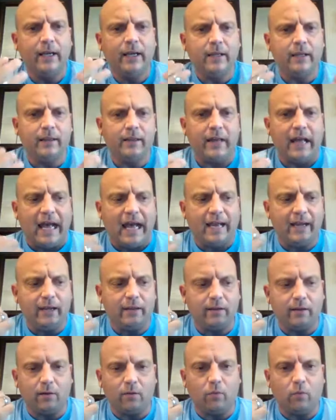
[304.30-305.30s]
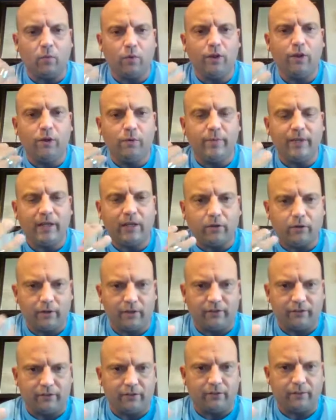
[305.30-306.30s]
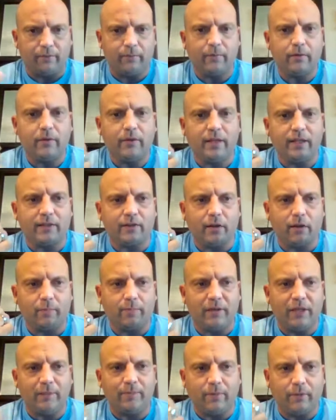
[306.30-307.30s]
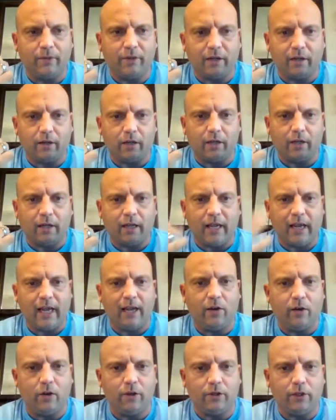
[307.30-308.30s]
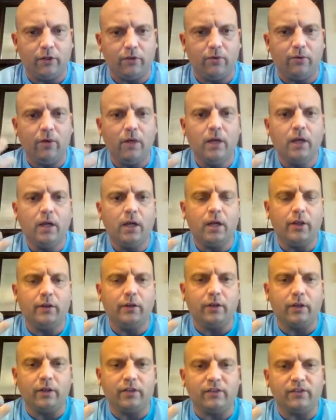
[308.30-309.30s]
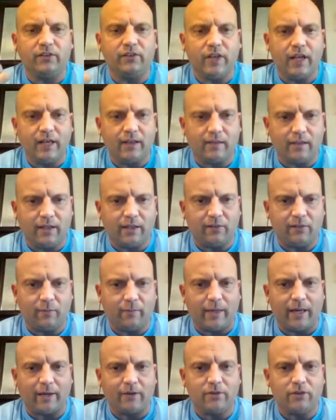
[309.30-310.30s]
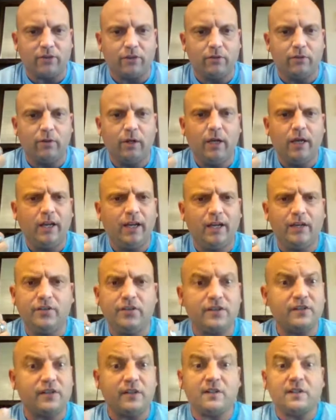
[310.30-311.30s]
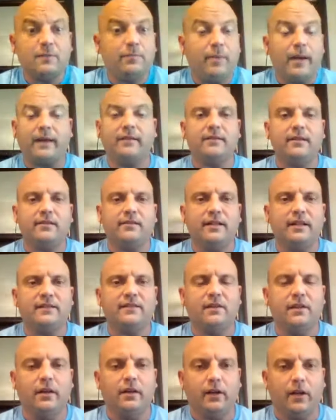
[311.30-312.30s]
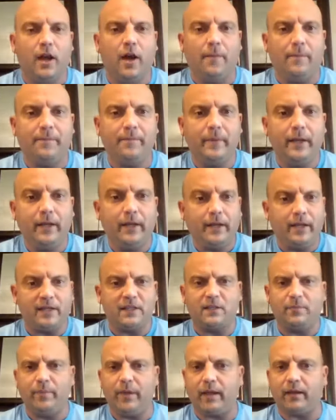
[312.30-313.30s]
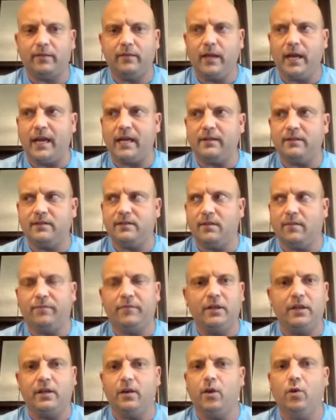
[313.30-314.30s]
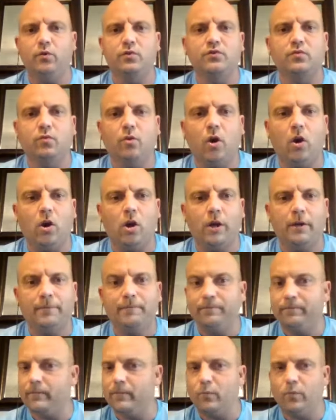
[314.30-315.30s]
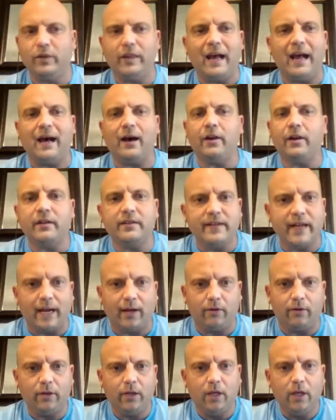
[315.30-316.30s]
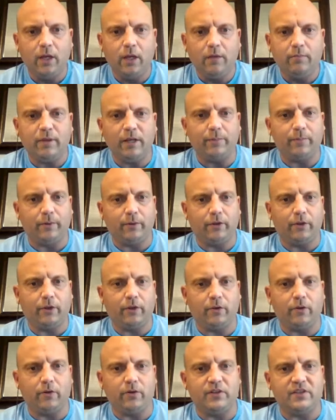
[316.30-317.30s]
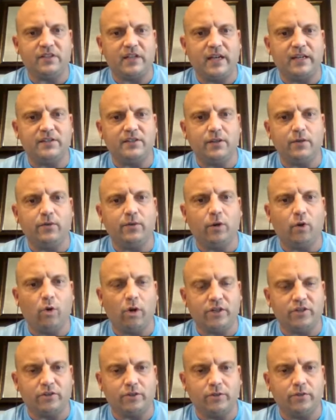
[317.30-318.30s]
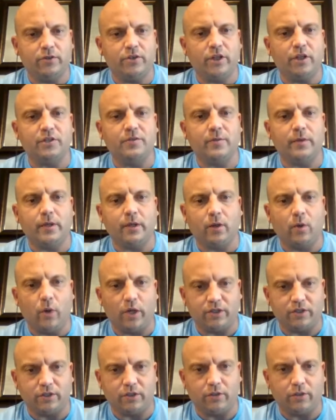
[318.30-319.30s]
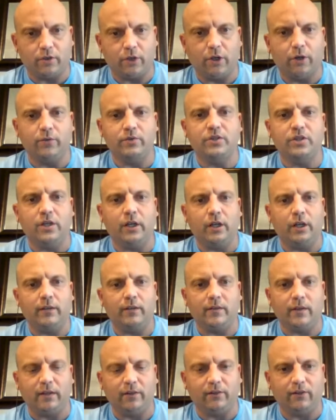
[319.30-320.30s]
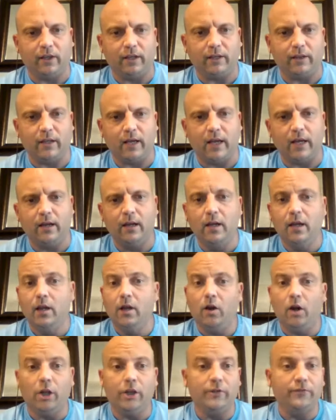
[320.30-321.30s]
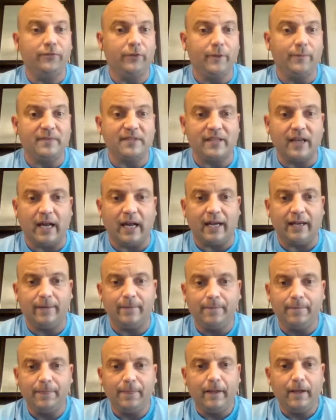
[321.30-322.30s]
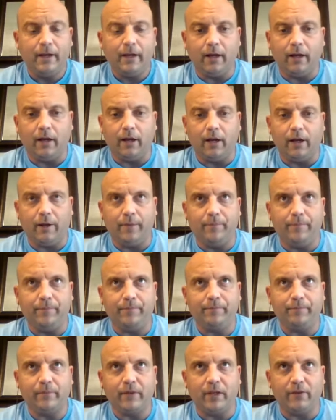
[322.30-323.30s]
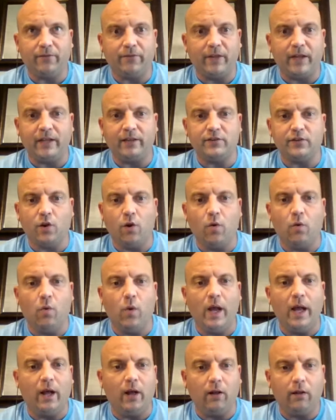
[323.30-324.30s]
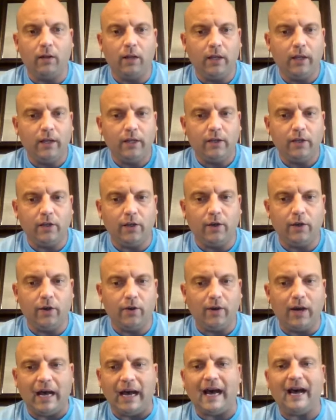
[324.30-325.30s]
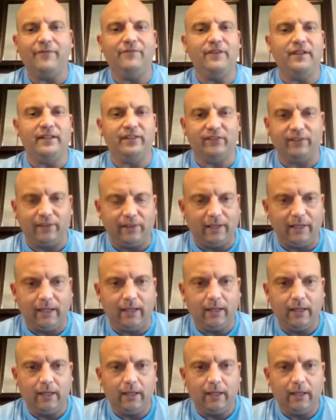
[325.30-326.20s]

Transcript: that there will be criticism, that there are people that are going to hate on you and they're going to say things about you, and just expect that that's going to come. Expect that something goes wrong. Without a doubt, people are going to criticize you and question your judgment and question your coaching and things like that. On the flip side, if things go well, obviously,